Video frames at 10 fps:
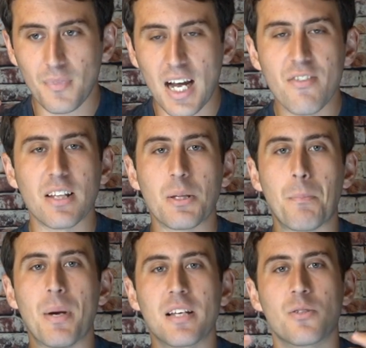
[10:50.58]
I think the
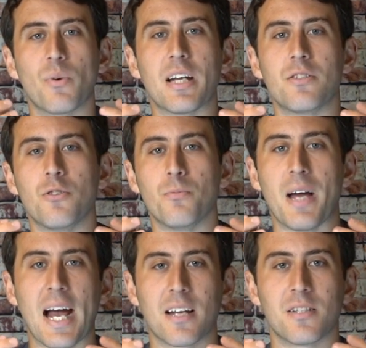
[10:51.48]
best way to
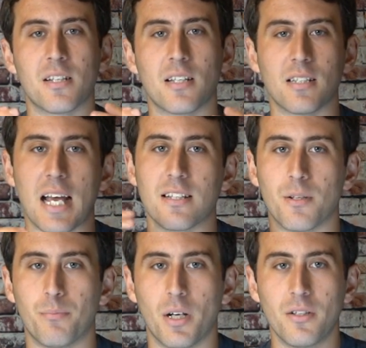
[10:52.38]
package this is as
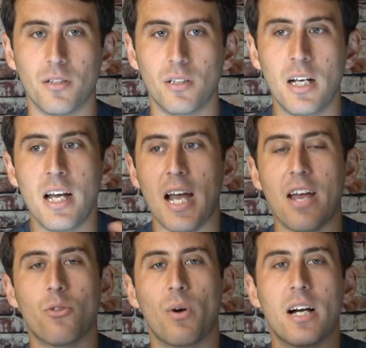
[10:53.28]
a bundle,
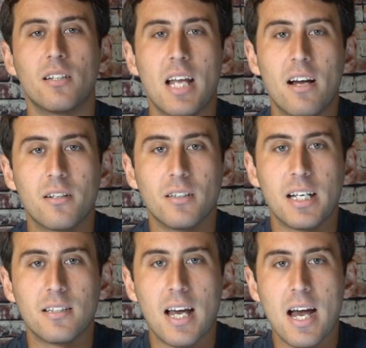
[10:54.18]
and the way I'll
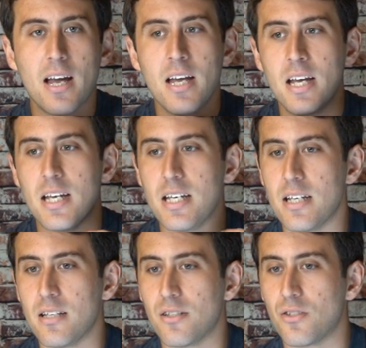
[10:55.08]
calculate that
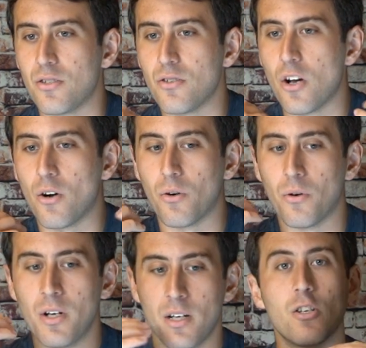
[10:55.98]
is,
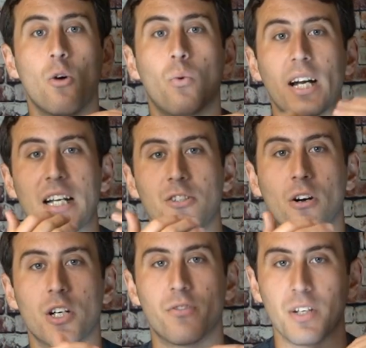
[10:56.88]
what I
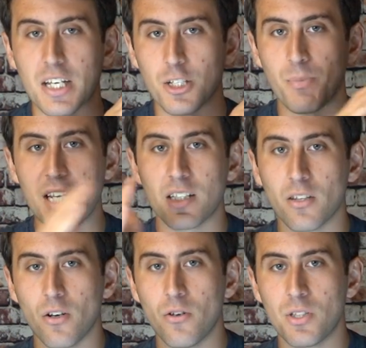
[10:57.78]
charge for each piece of
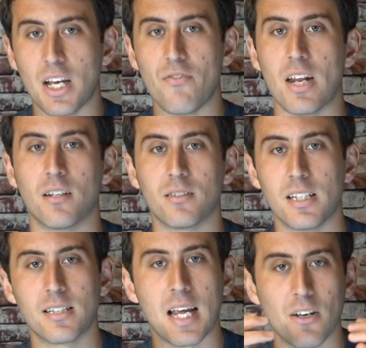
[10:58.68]
those, and then I'll
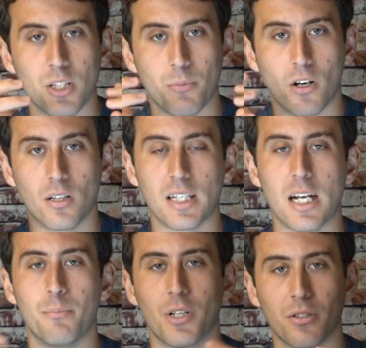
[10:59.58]
discount them all and
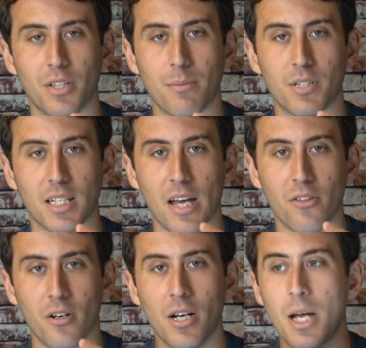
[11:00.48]
kind of bundle them
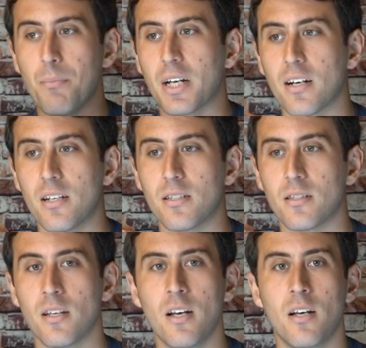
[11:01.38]
together
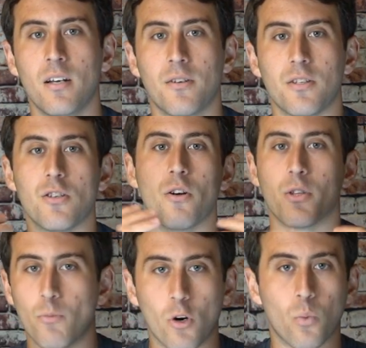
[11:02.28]
because,
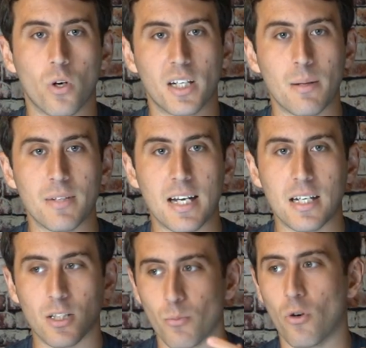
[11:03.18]
the more work I'm
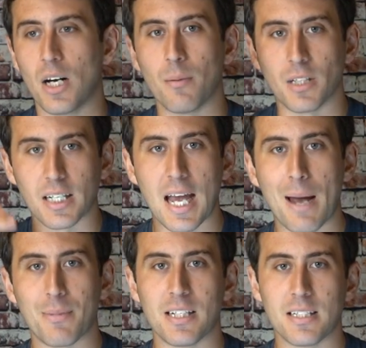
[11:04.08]
getting, the more I'm like
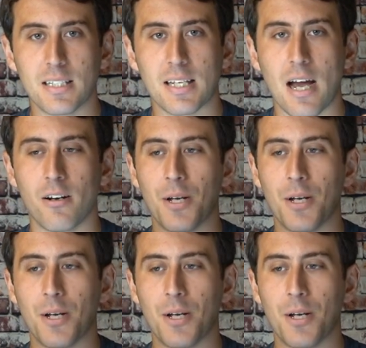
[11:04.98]
happy to discount